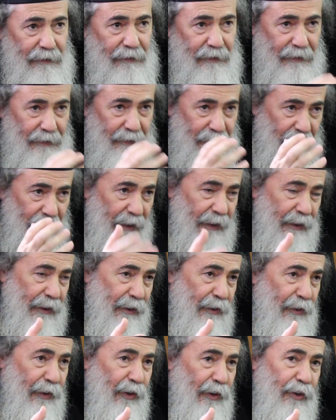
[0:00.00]
he's a great
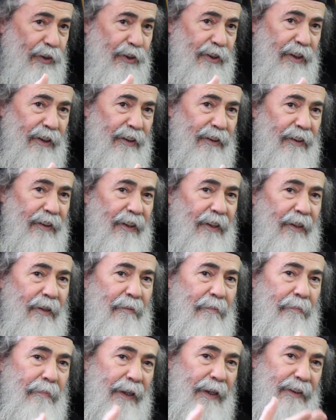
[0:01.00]
theologian,
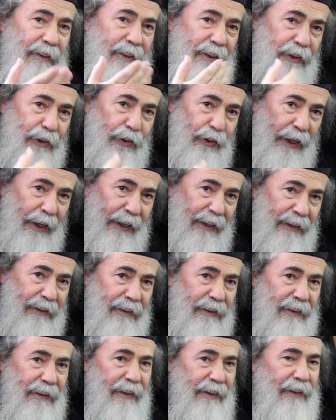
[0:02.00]
but he tried
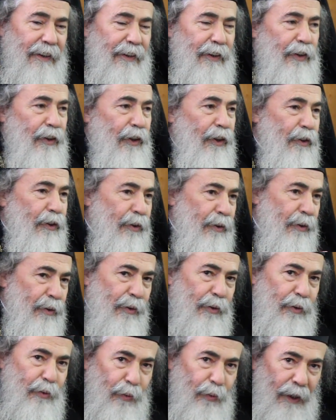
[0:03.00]
not
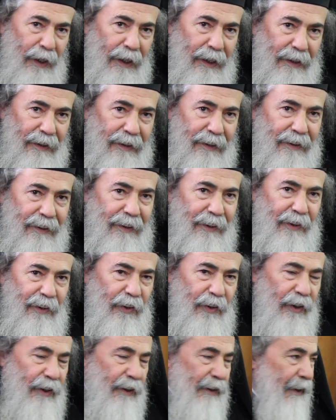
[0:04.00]
to dwell
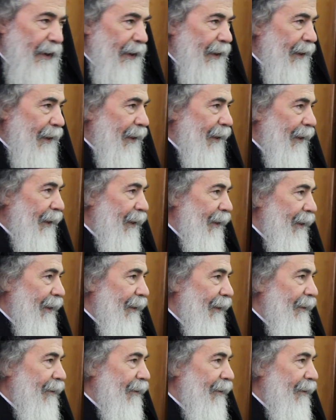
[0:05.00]
on uh,